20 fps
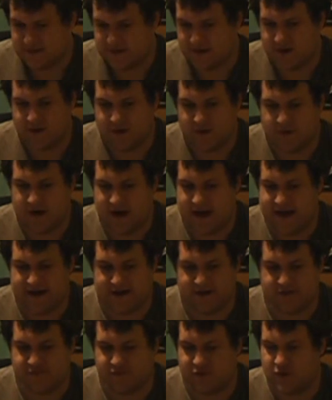so,
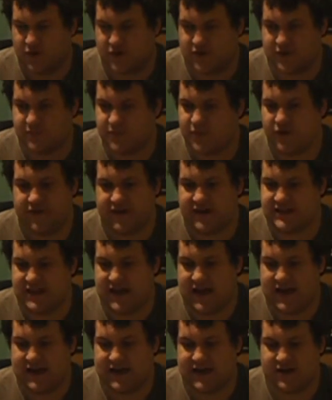and of course, moving
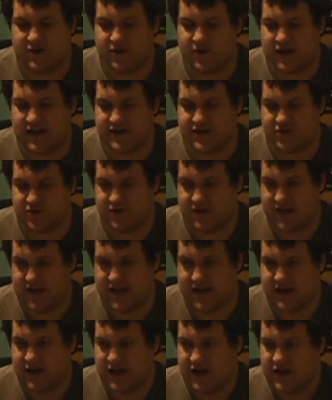to any new
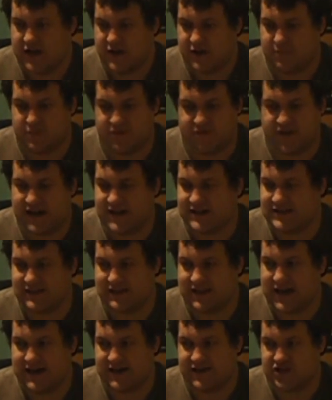country provides a
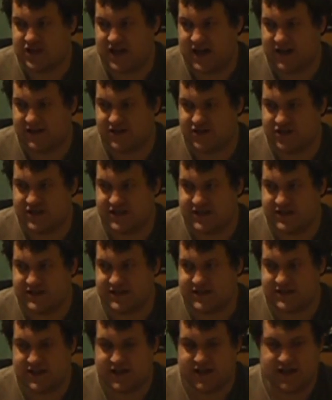lot of
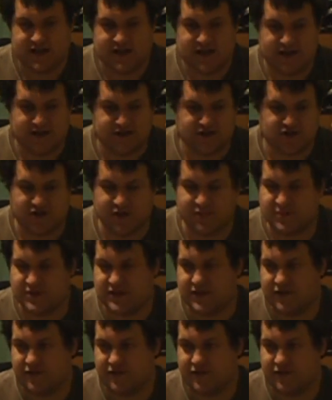challenges in terms